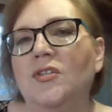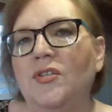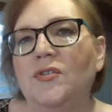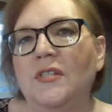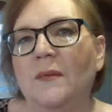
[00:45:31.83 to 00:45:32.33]

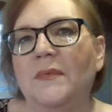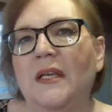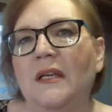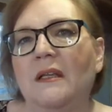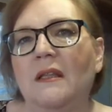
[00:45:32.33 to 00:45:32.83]
do
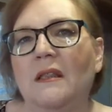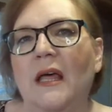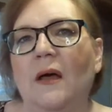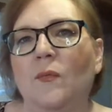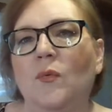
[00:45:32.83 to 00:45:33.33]
something
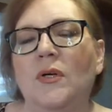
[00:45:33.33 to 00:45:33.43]
that